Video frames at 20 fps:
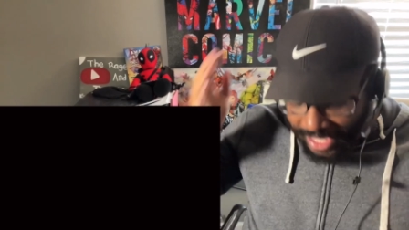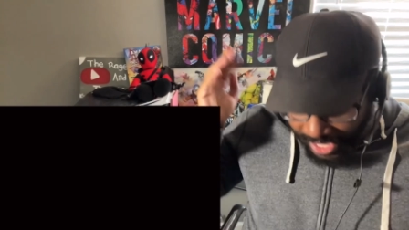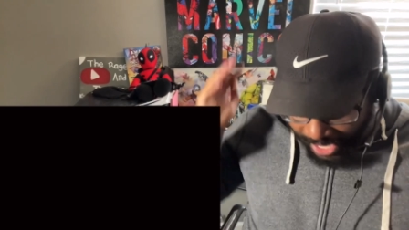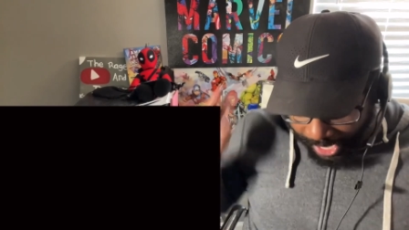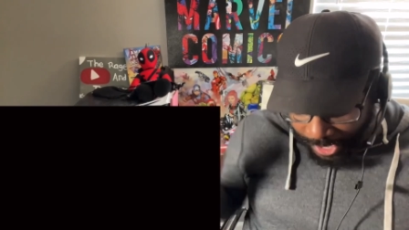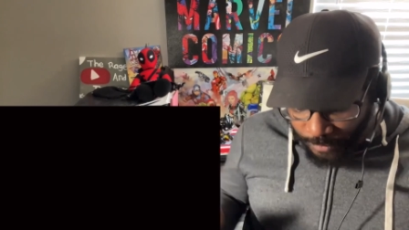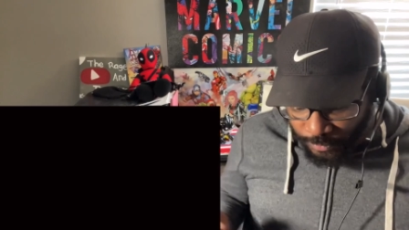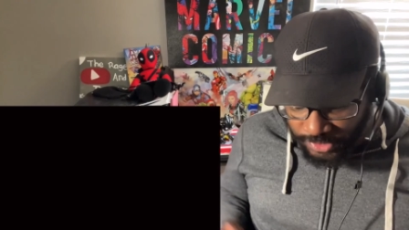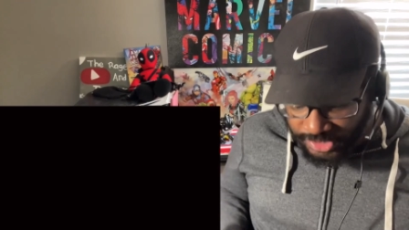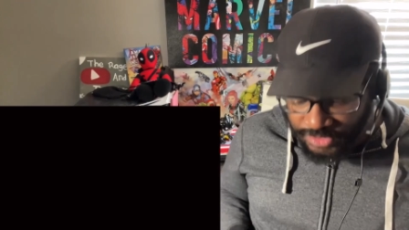
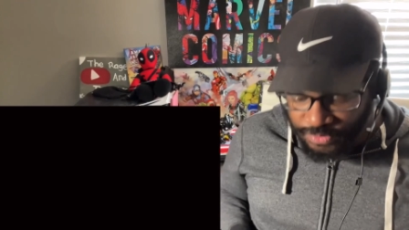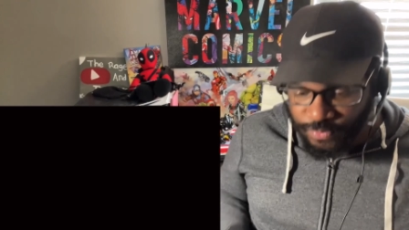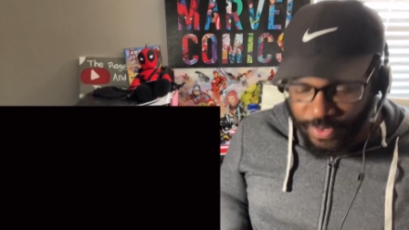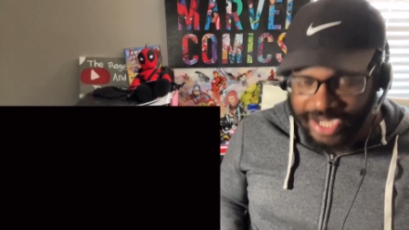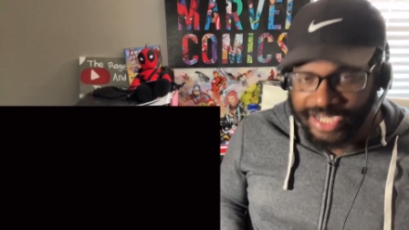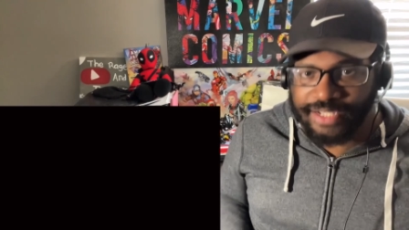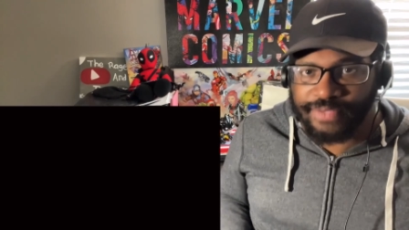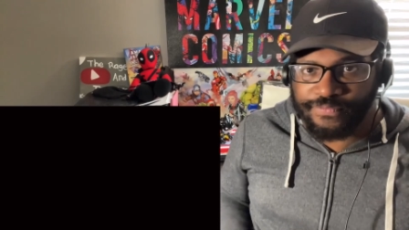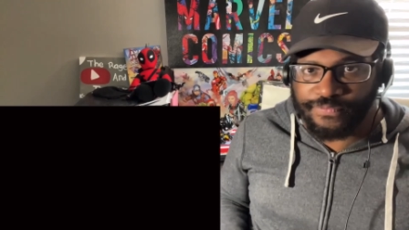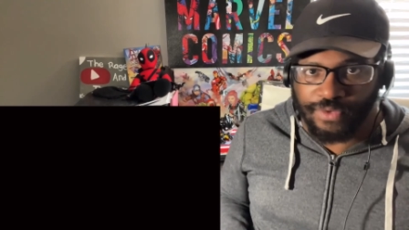I was
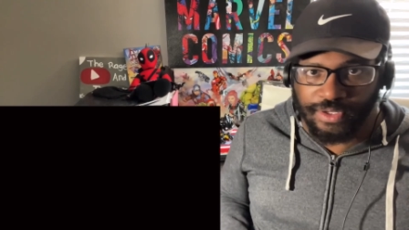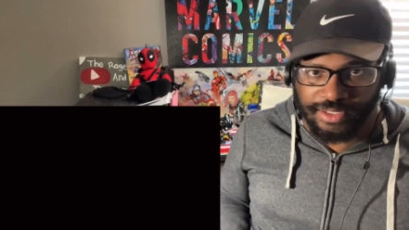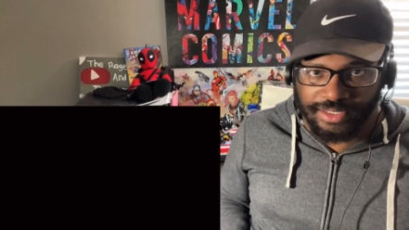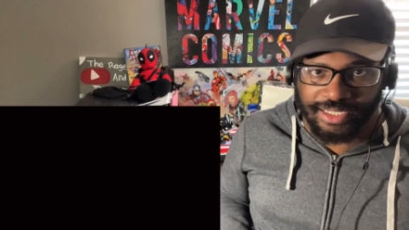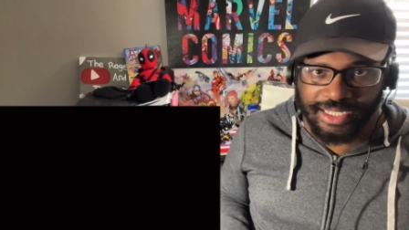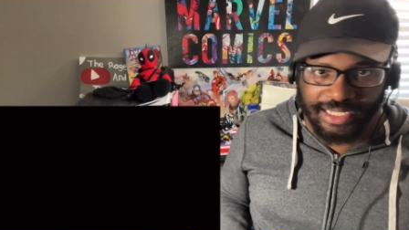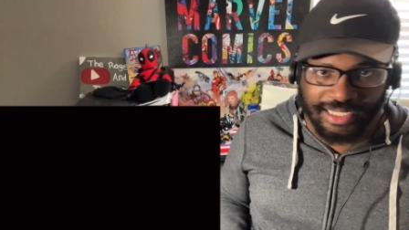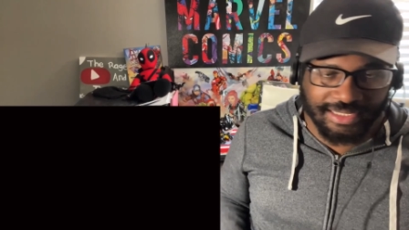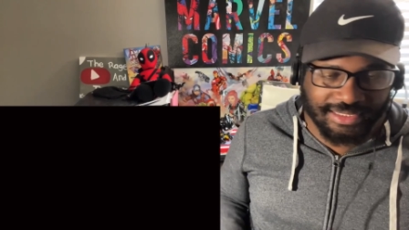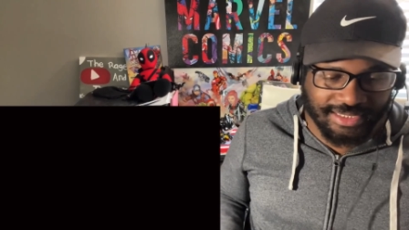waiting for
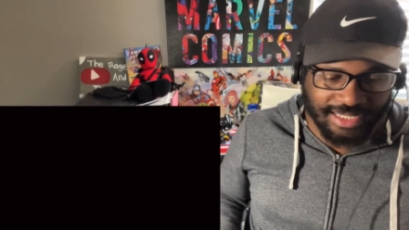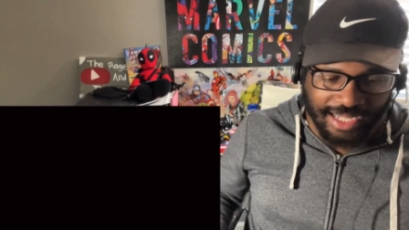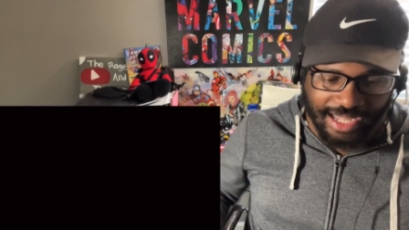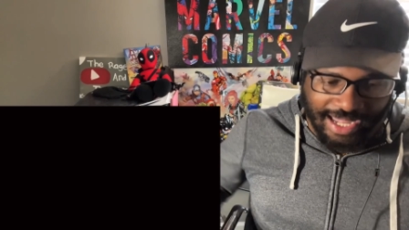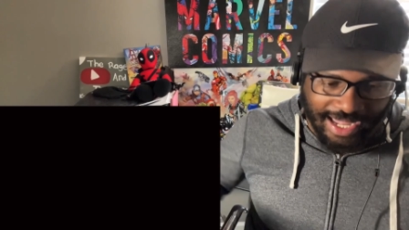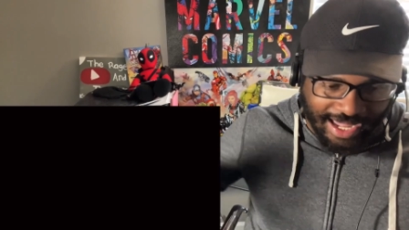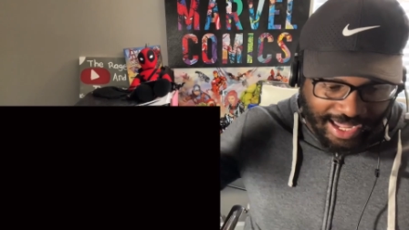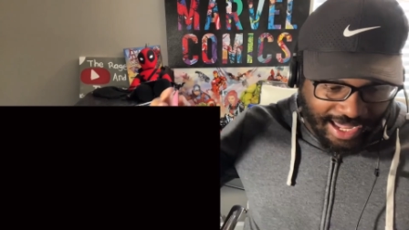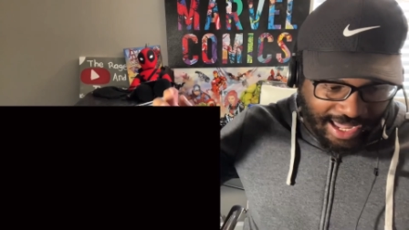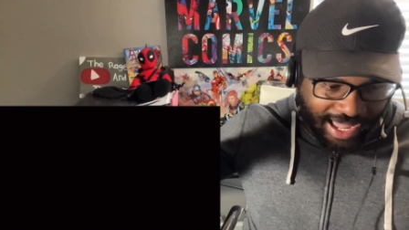this,
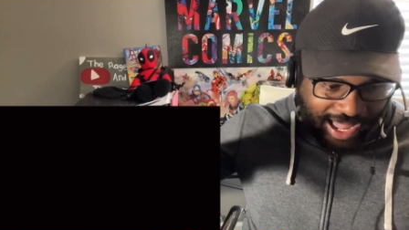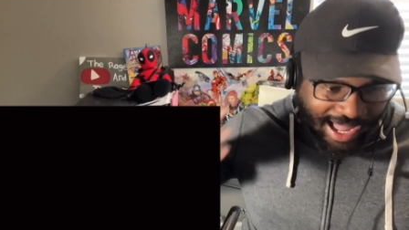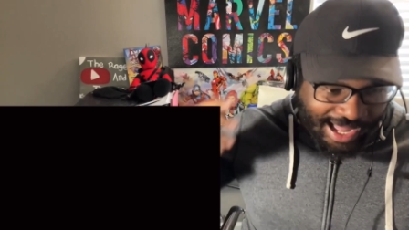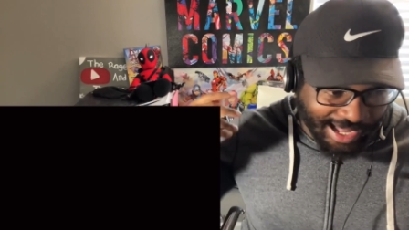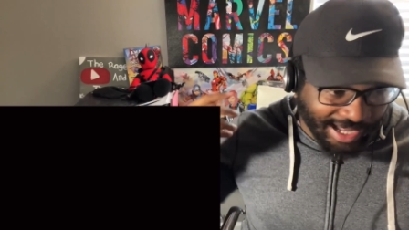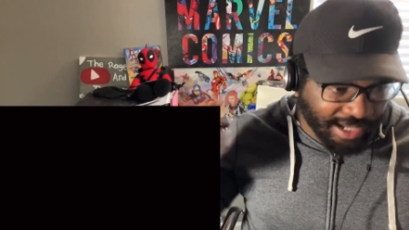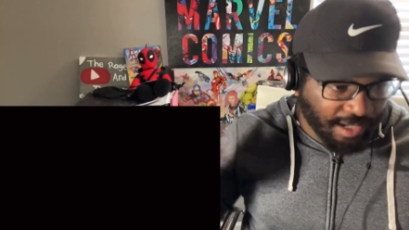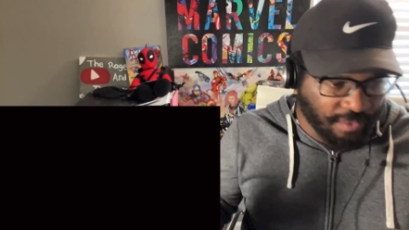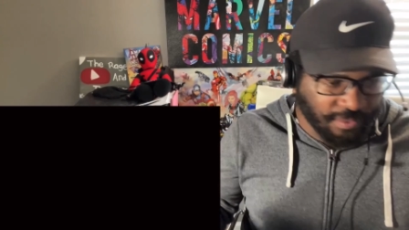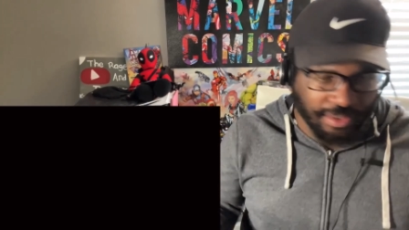and
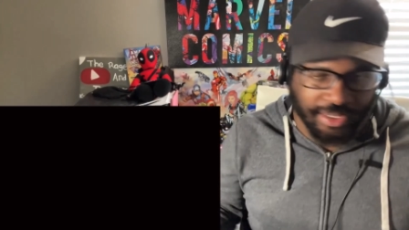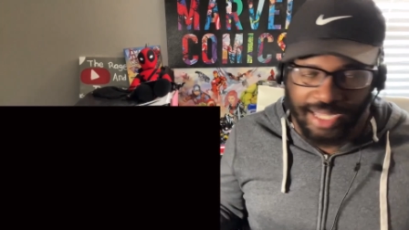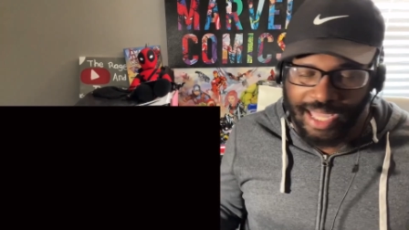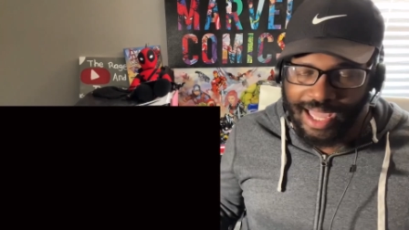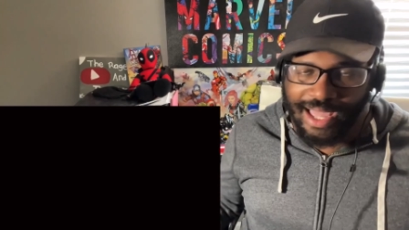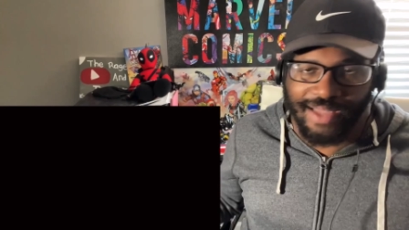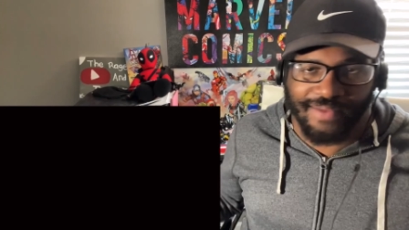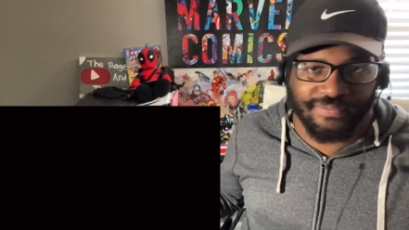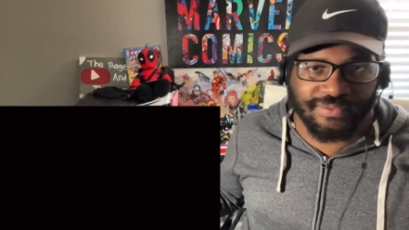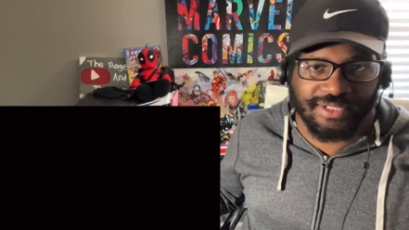I only
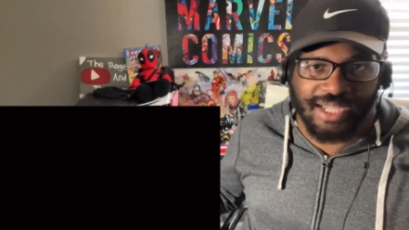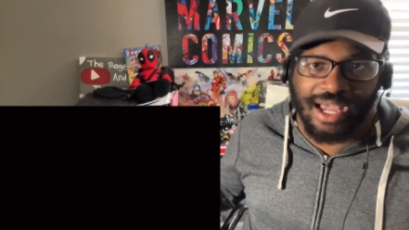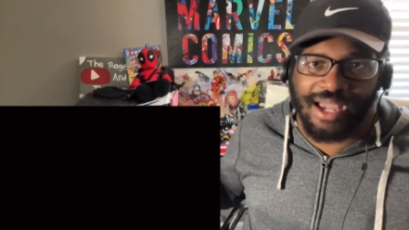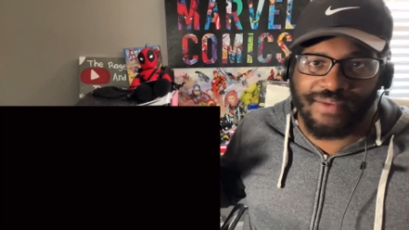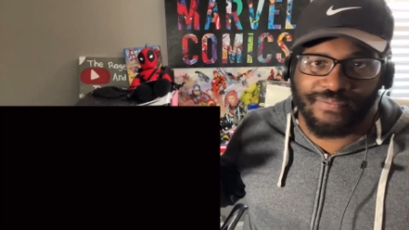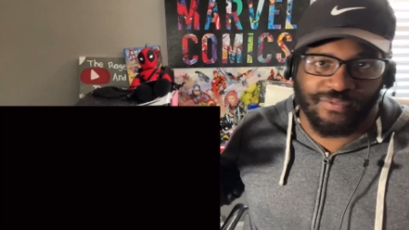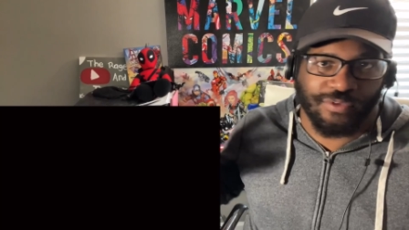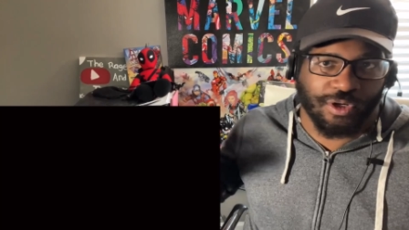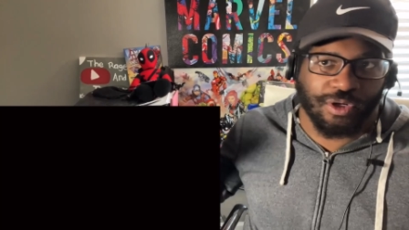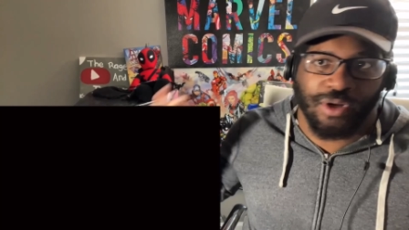have
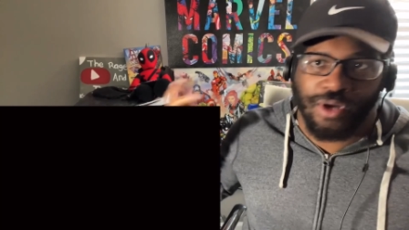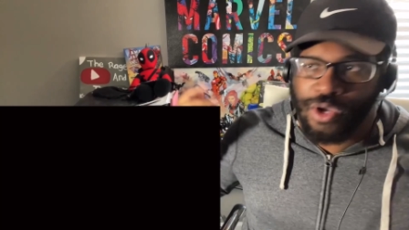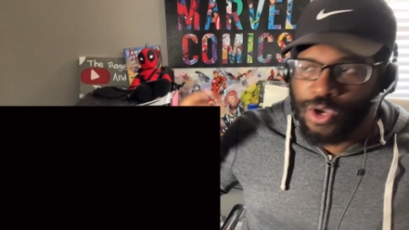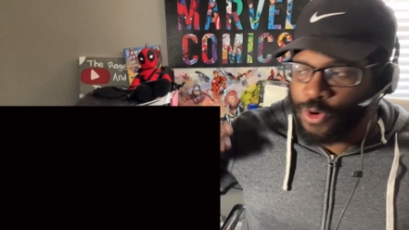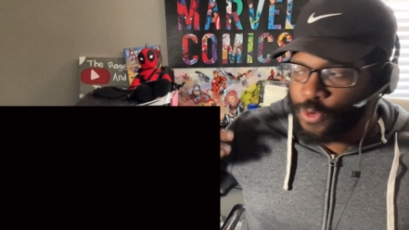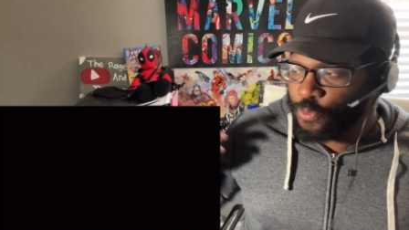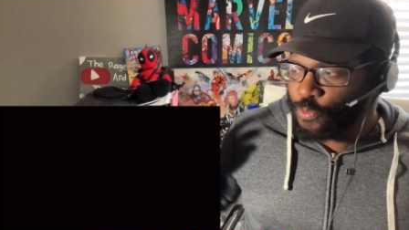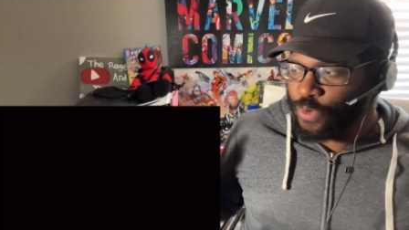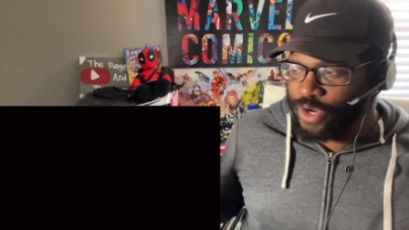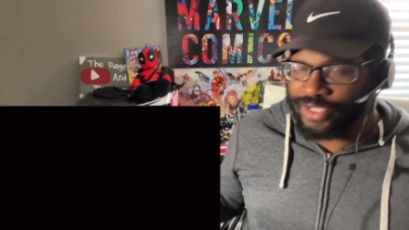time for
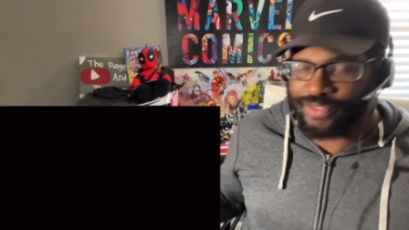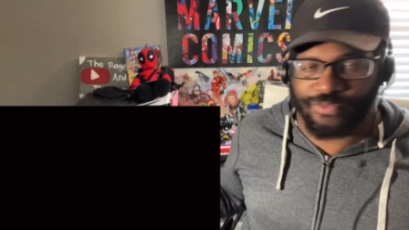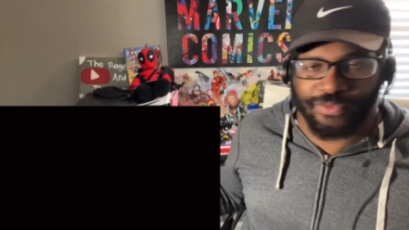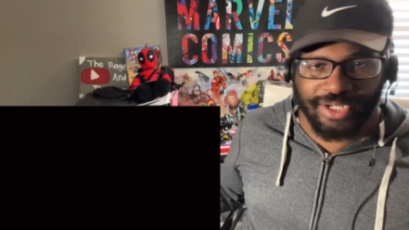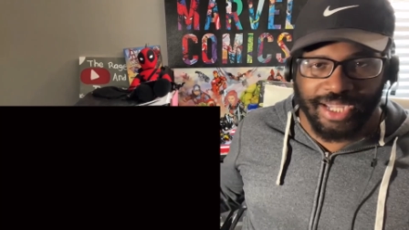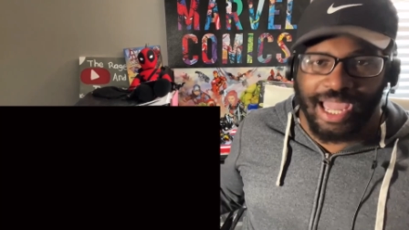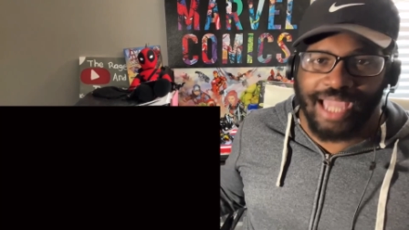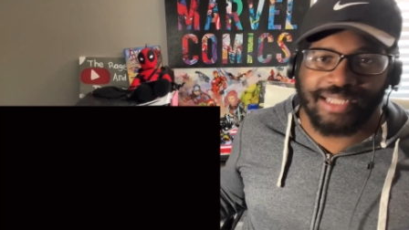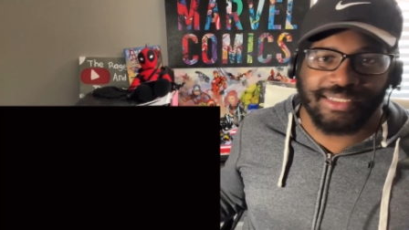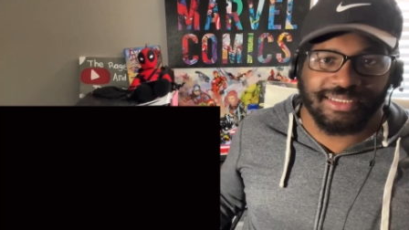one
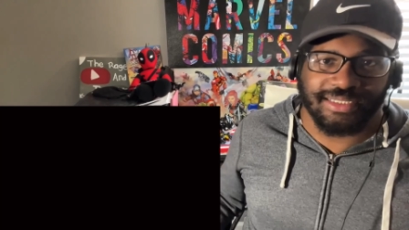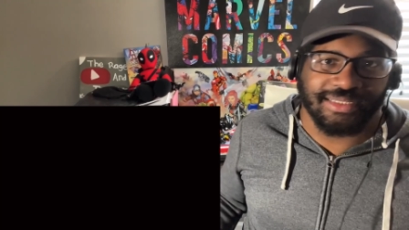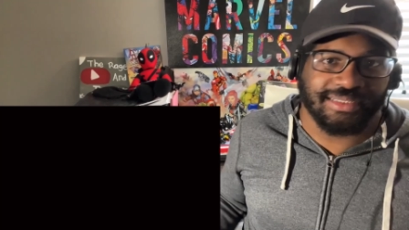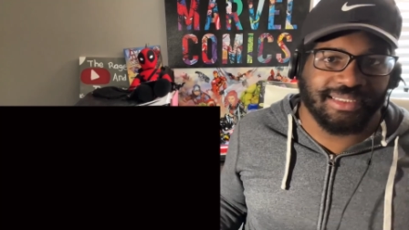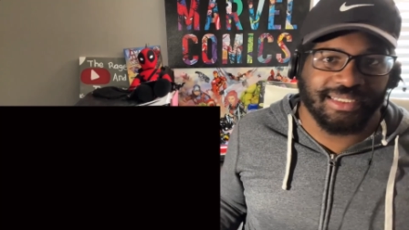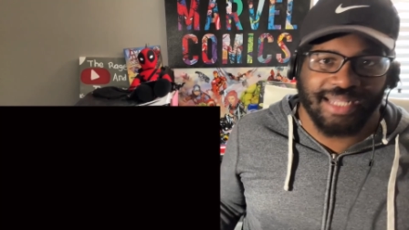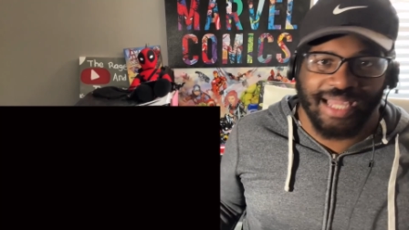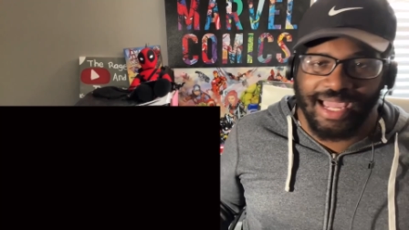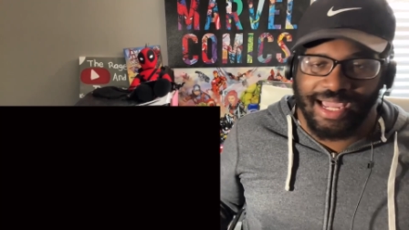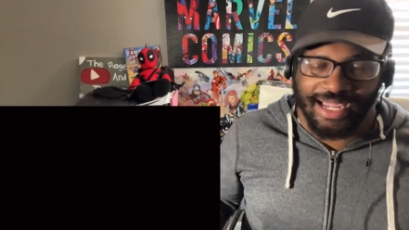reaction
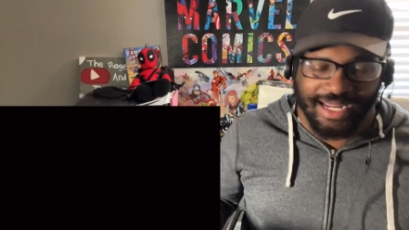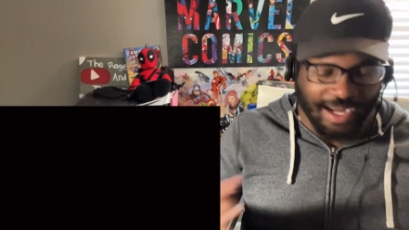today,